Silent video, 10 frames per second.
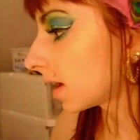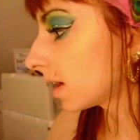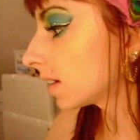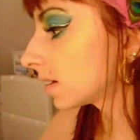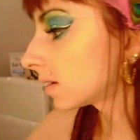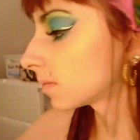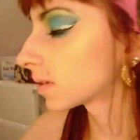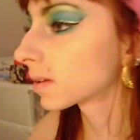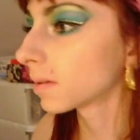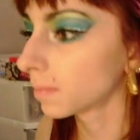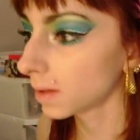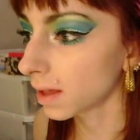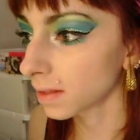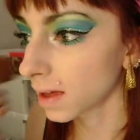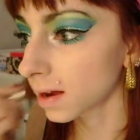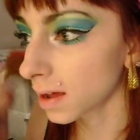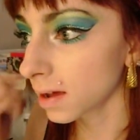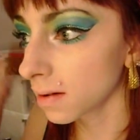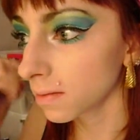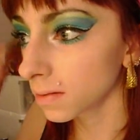And I'm just going to blend that
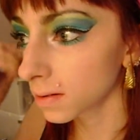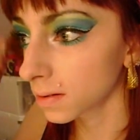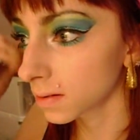out.